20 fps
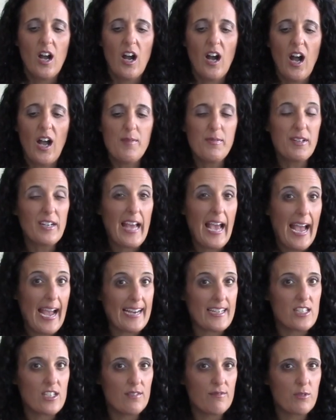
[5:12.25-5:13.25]
I put
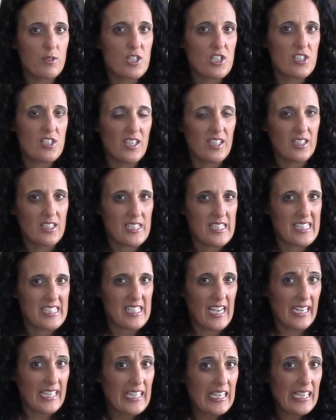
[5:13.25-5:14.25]
active, which is like the
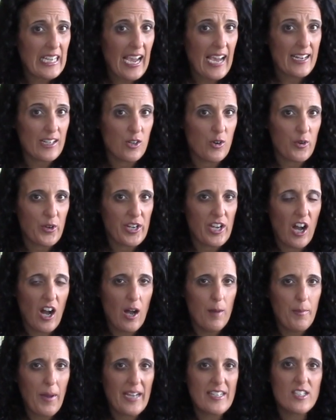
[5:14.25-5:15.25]
second category
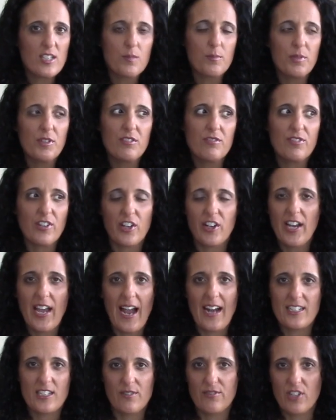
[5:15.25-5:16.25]
up. I didn't put very
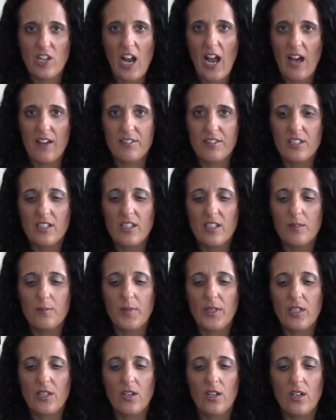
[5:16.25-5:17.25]
active or athlete
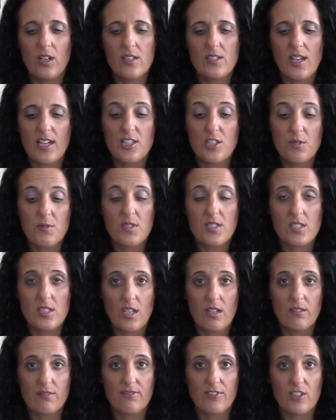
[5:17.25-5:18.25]
because I do
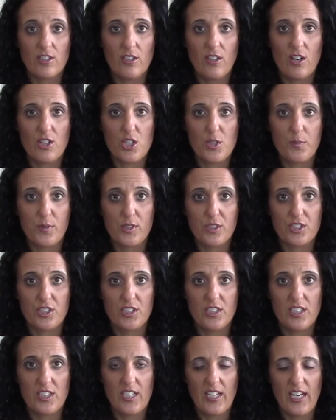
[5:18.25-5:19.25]
sit for a large
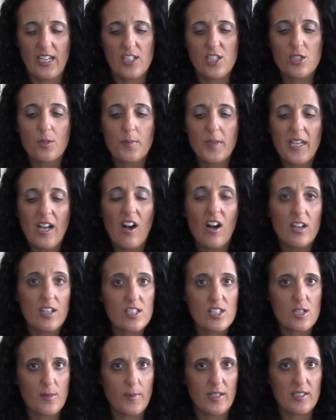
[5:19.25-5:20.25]
portion of the day. So be
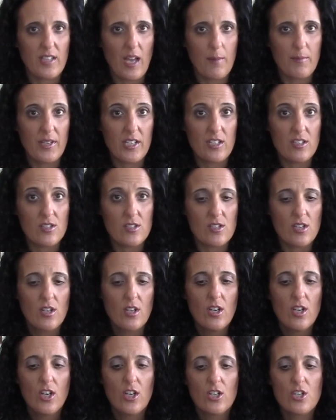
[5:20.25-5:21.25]
honest about that, because
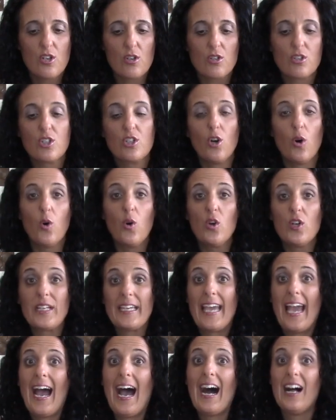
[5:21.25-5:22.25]
your goal
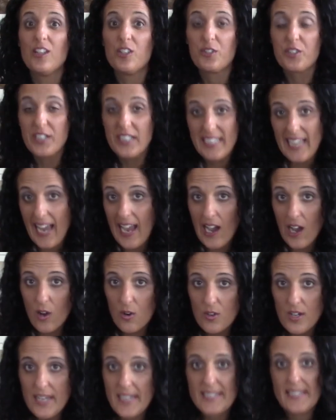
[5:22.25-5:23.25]
calorie
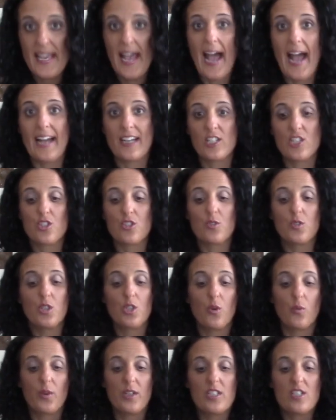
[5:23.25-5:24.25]
count is actually
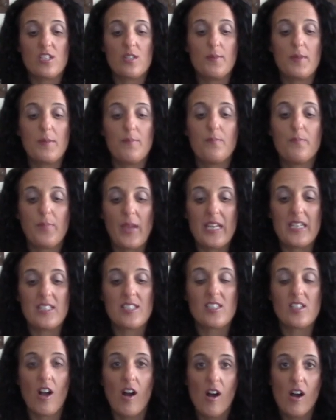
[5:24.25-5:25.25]
going to be
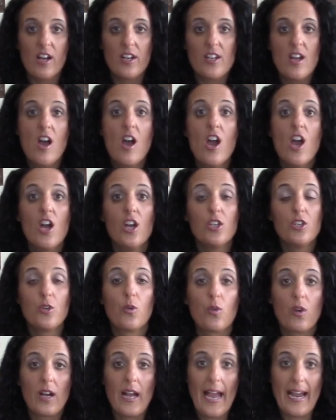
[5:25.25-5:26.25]
based on
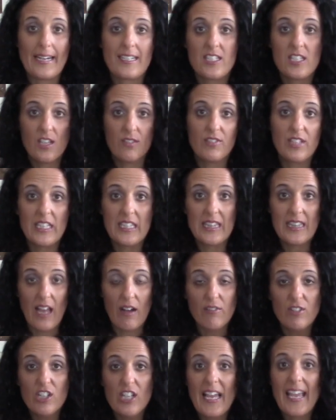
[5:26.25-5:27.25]
your activity
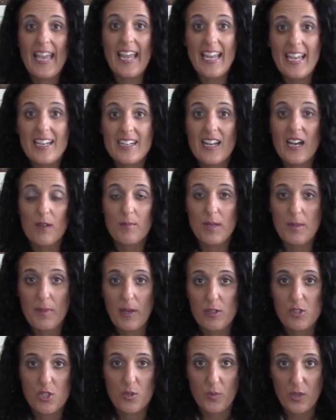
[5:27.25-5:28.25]
level and how many
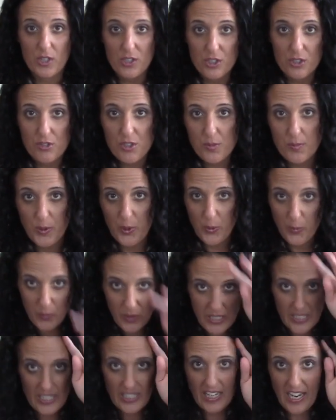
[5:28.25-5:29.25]
pounds you want to lose per
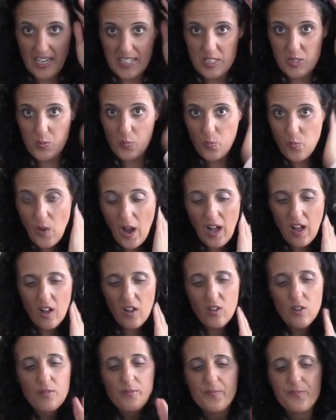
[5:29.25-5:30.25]
week as
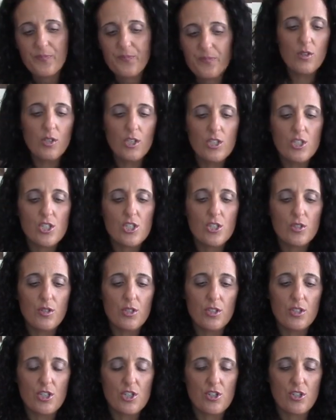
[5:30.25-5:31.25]
well. You can do
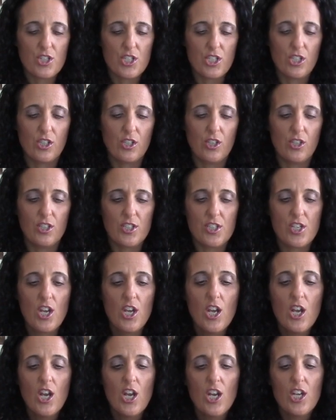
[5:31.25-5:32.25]
your nutrition goals.
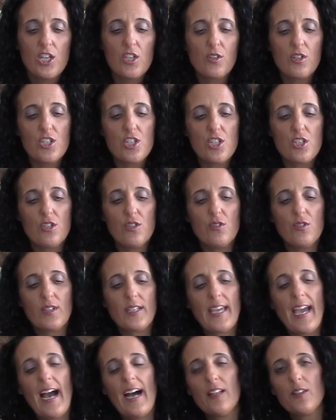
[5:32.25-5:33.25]
You can do
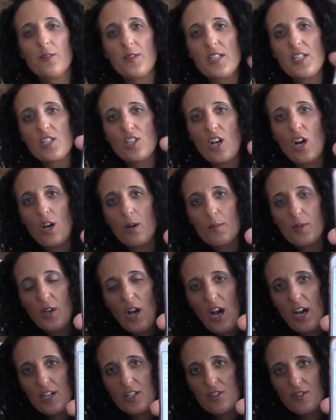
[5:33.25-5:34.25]
calories,
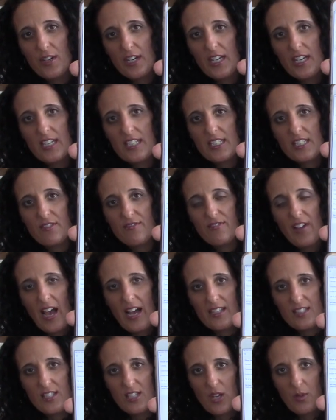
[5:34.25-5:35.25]
carbohydrates,
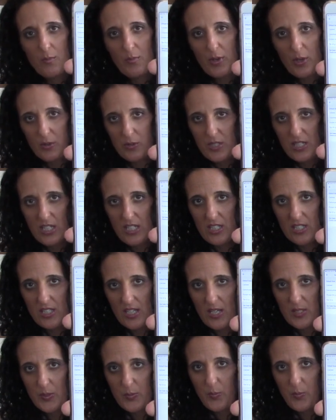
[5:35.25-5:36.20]
fats, and proteins as